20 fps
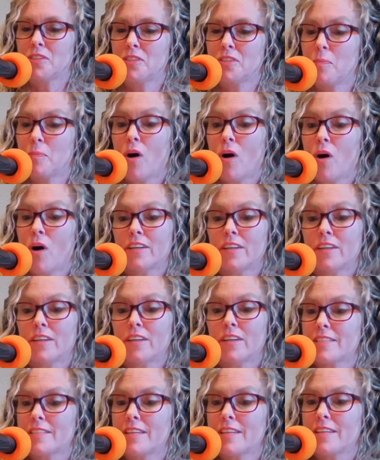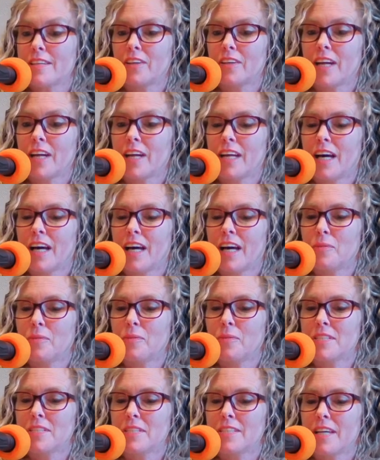to a party that Saturday
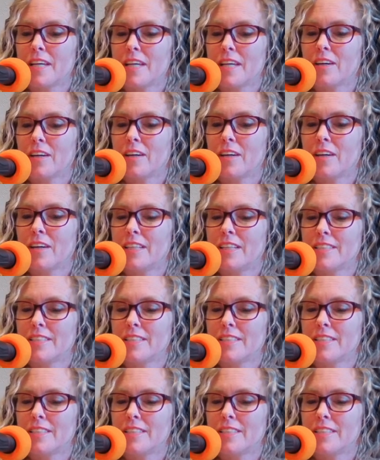night with Sara